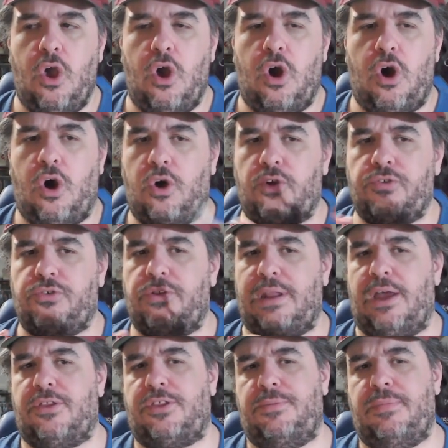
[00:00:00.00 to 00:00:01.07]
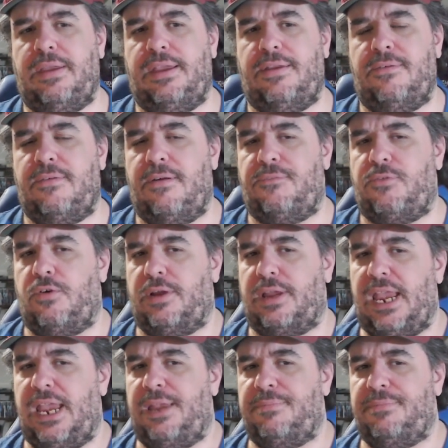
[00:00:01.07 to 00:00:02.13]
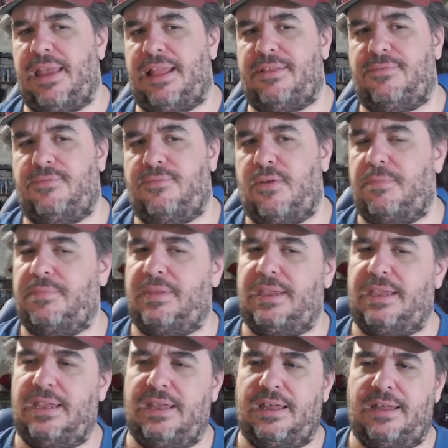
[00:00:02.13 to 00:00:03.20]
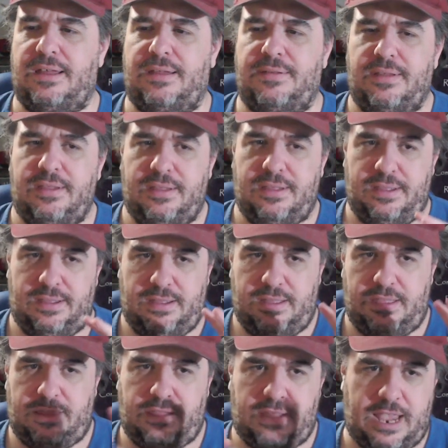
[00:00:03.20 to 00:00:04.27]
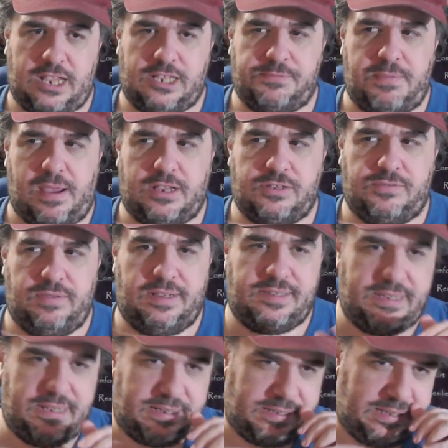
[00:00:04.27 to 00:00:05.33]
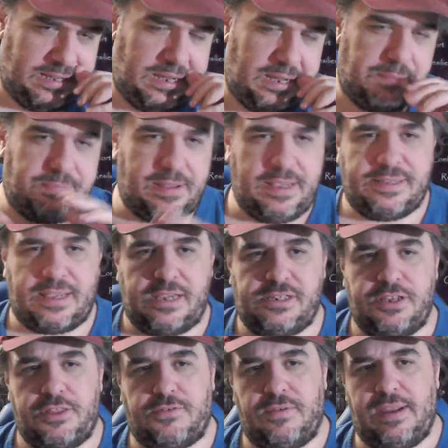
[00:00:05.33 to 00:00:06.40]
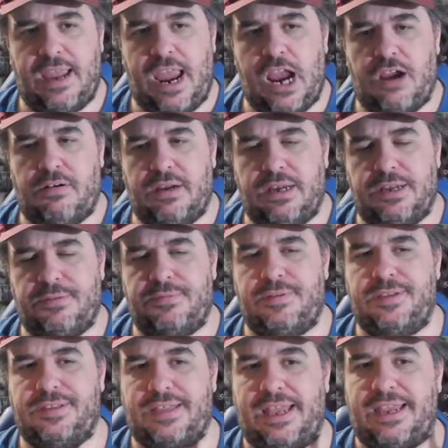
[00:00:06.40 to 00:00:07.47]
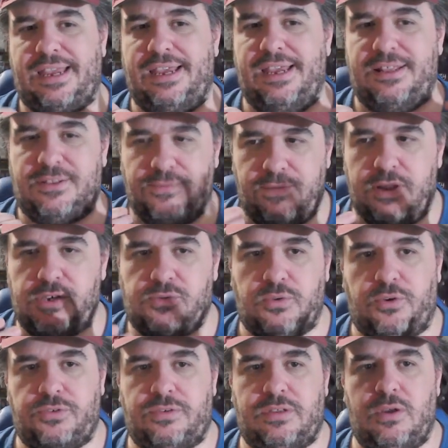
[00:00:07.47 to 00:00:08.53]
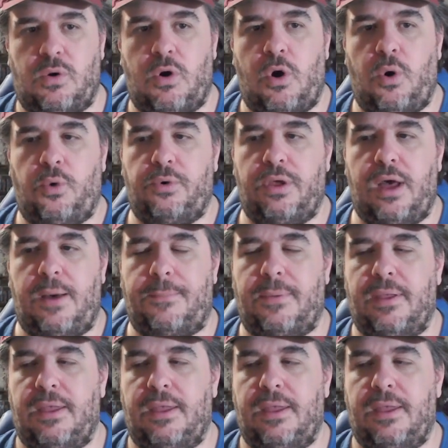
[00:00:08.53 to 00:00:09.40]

all stood out to me for a game that from the Xbox 360, PlayStation 3 era. It's like its visuals still hold up.